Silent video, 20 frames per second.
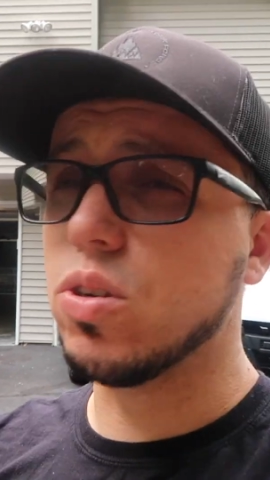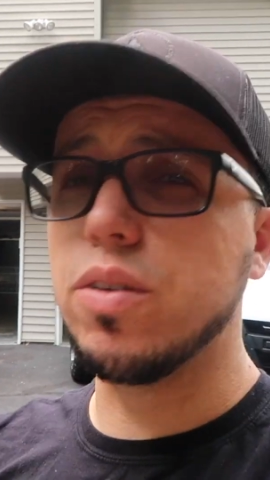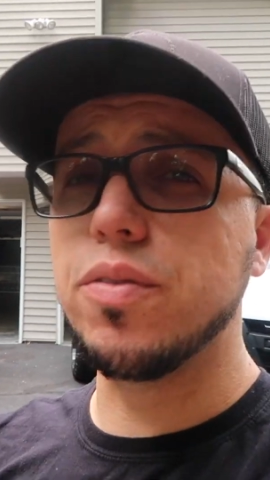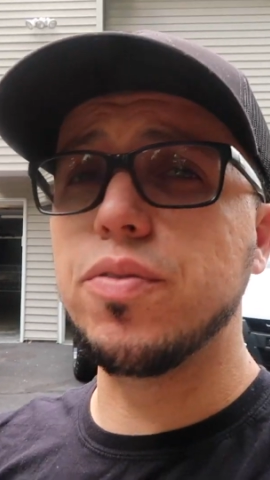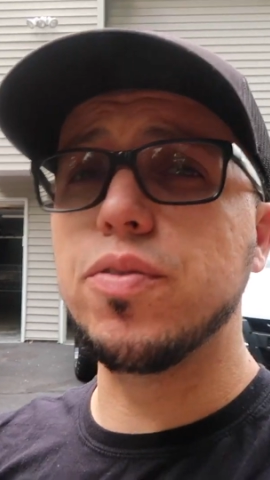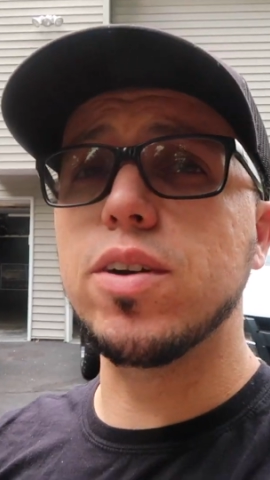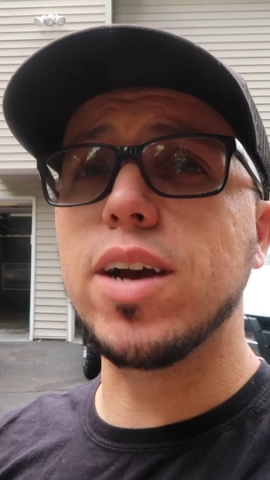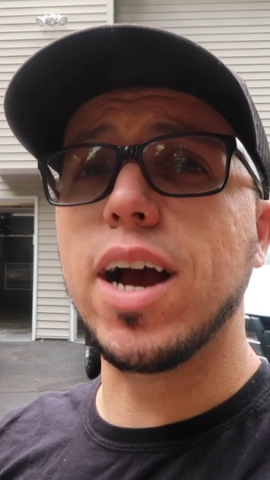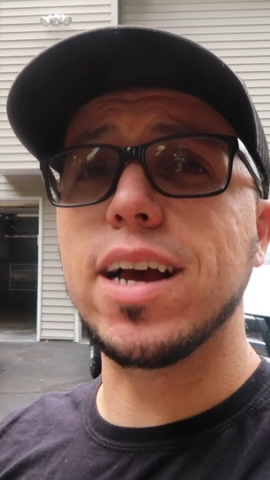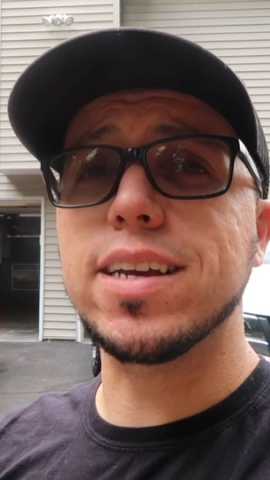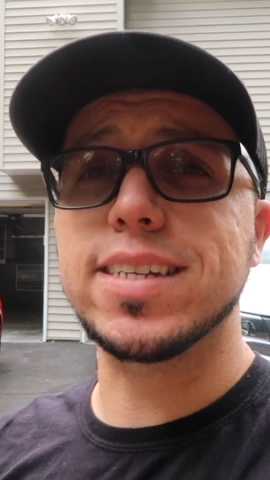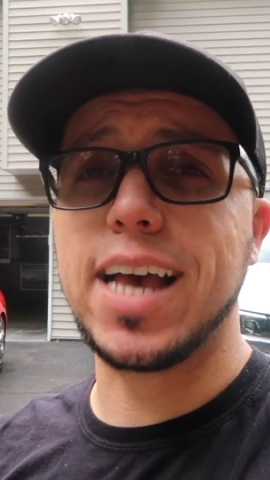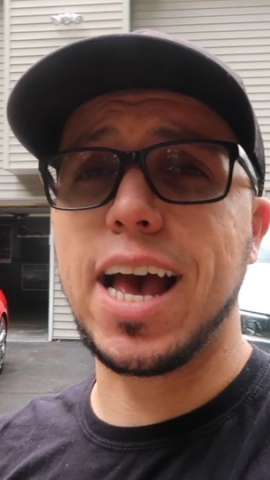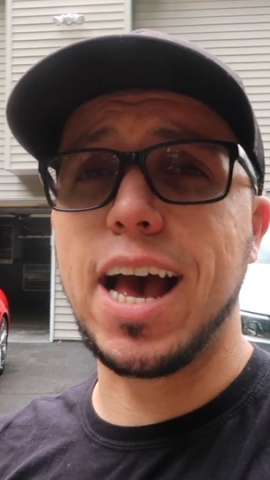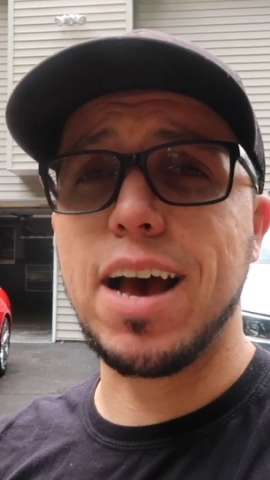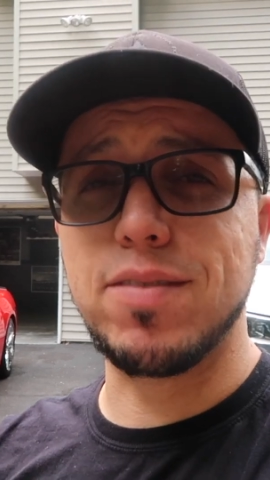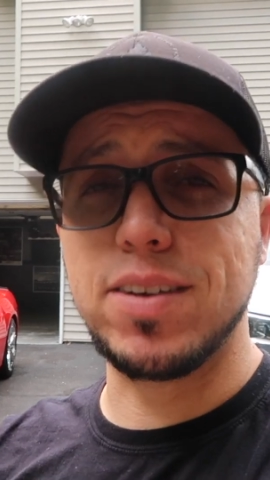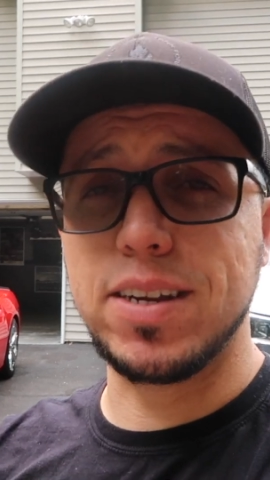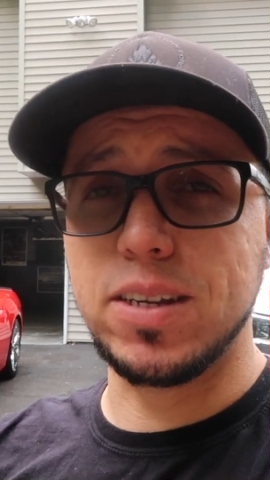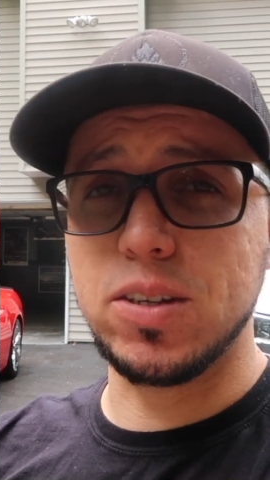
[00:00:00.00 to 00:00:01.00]
So if you guys
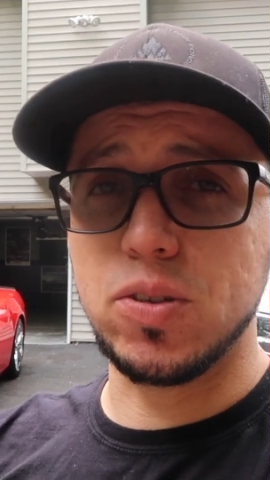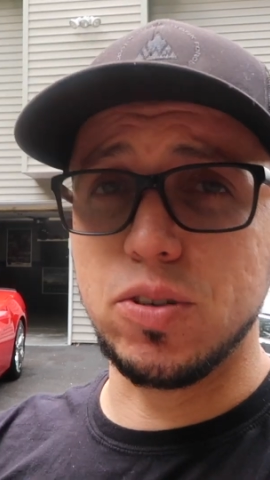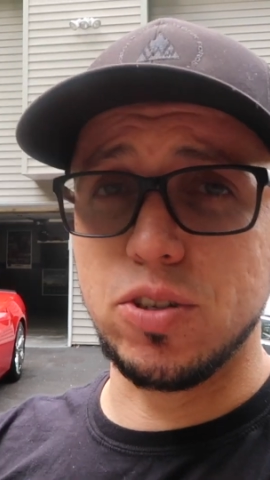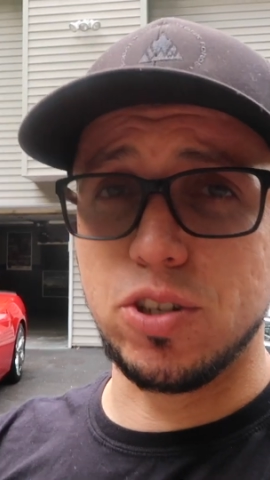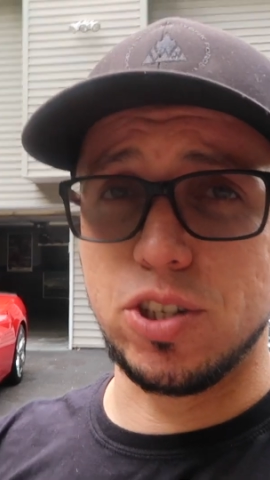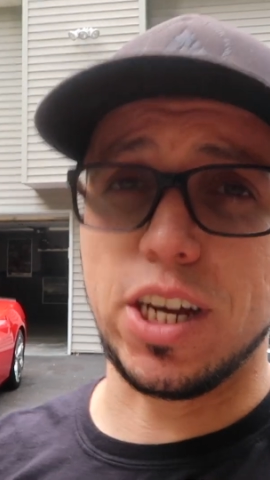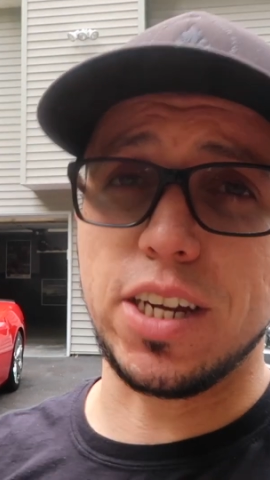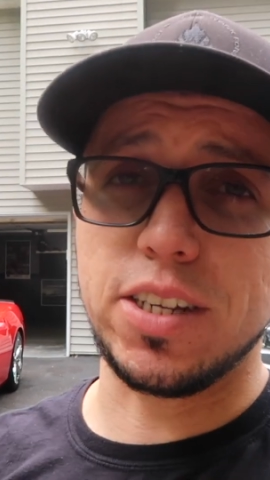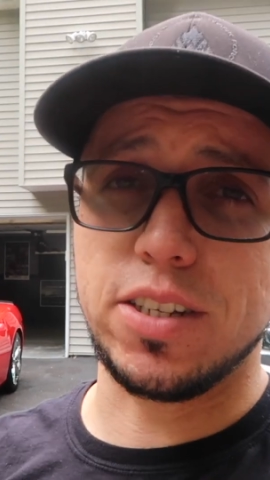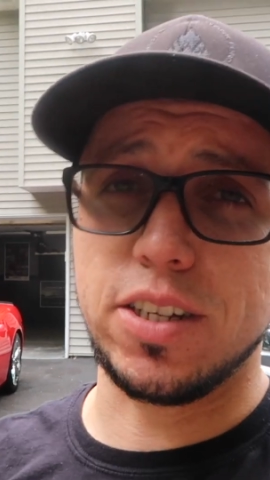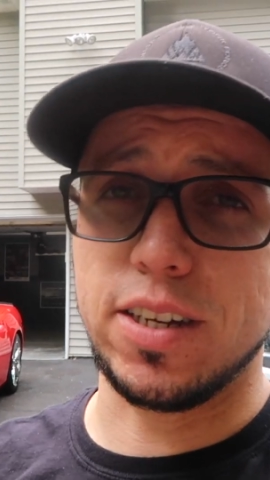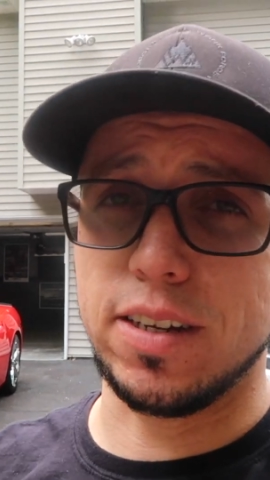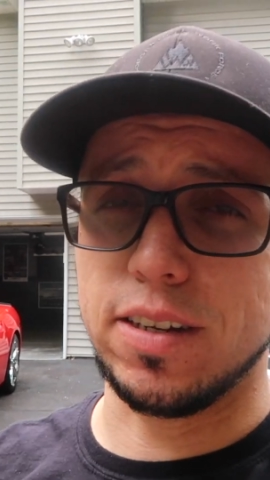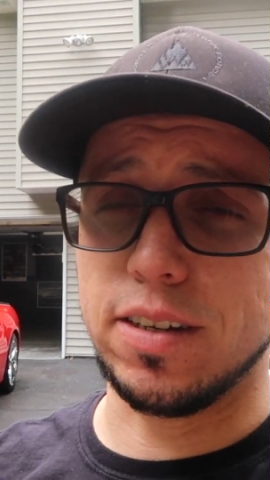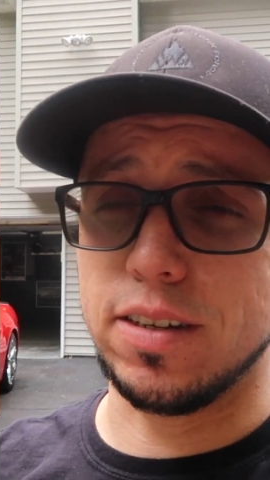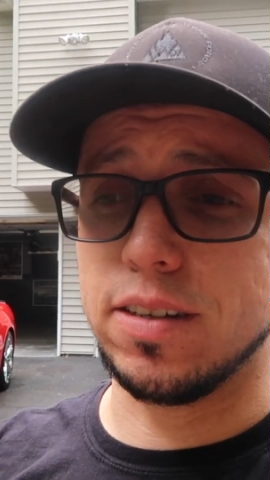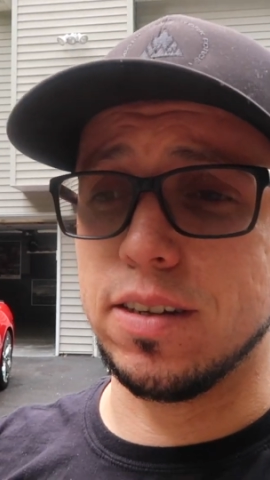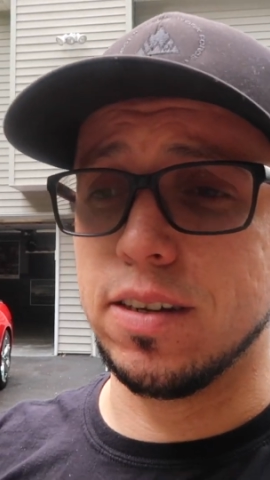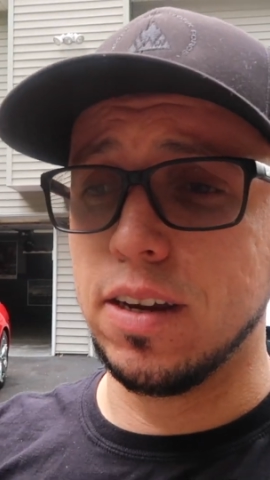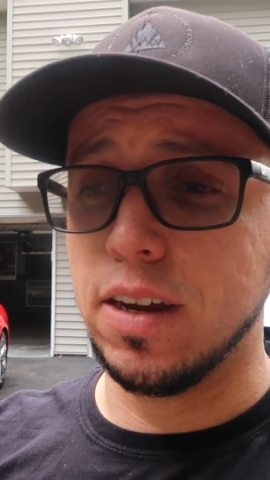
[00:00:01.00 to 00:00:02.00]
have any
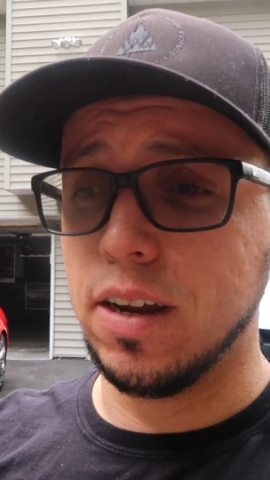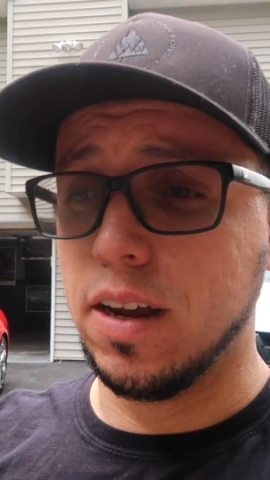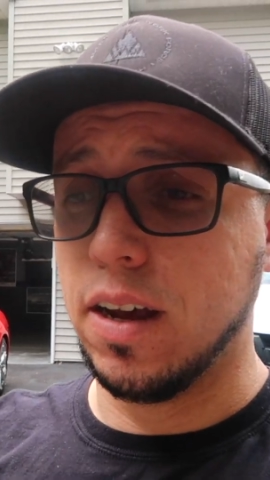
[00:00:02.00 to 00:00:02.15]
suggestions,